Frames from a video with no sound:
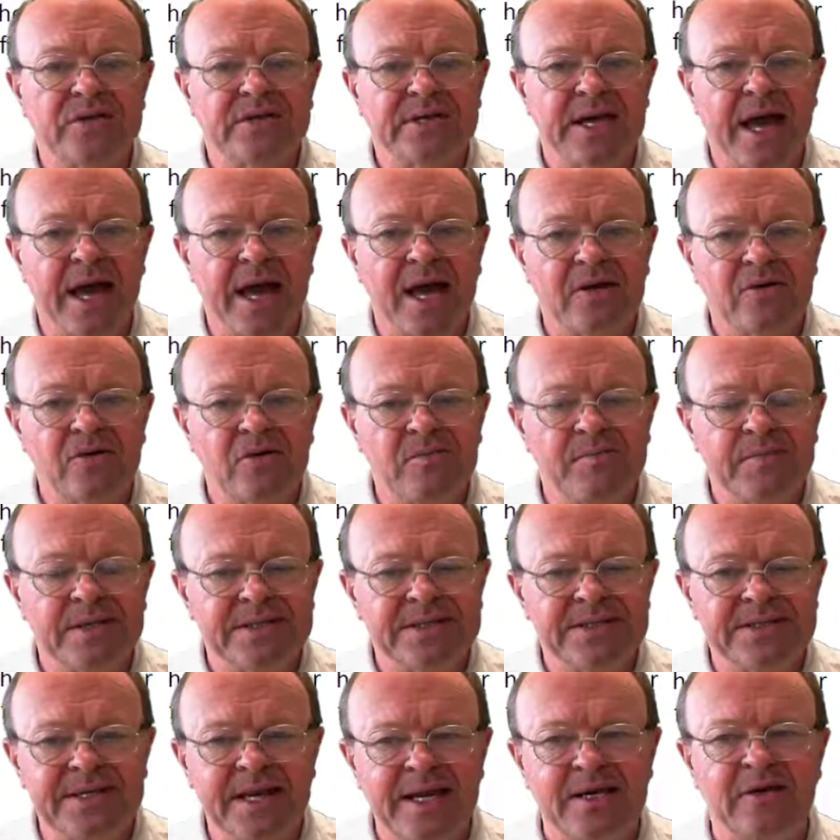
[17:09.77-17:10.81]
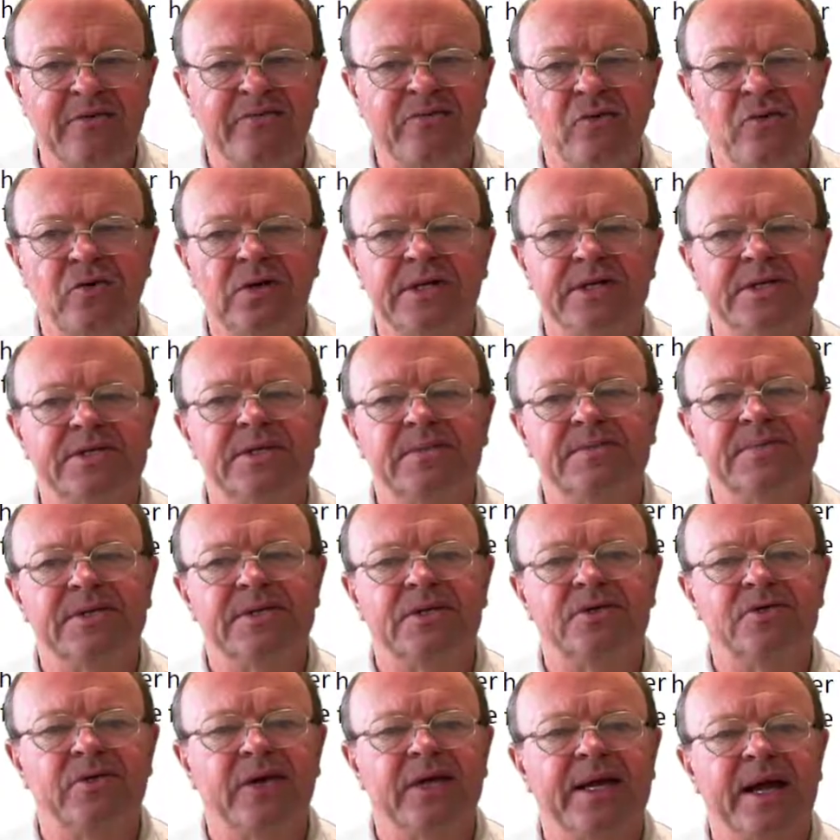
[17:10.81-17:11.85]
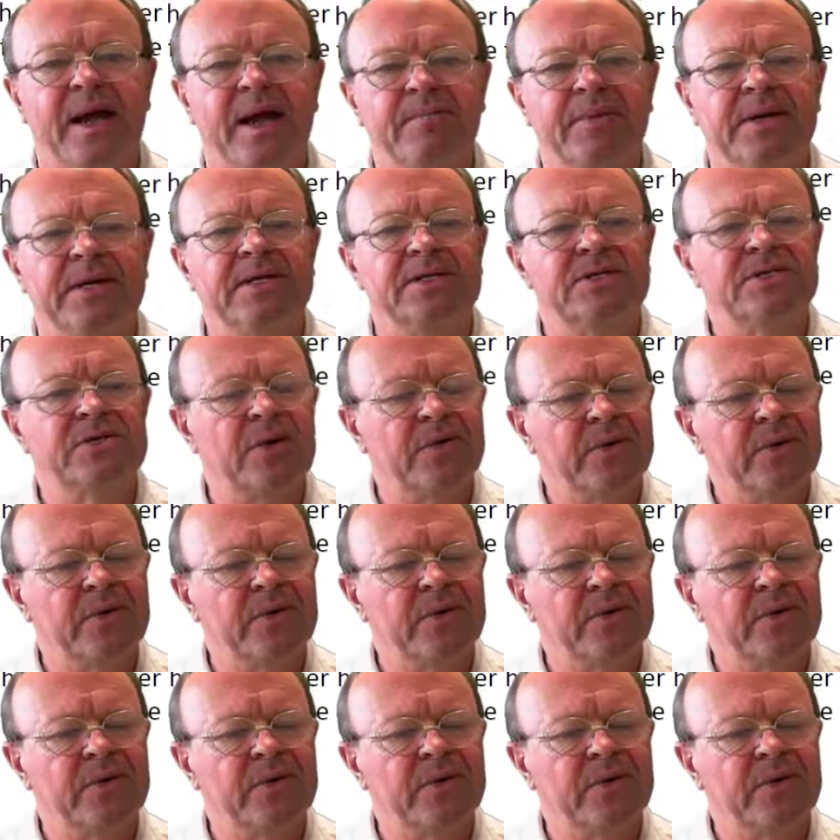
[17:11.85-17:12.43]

owns 100% of all its subsidiary companies,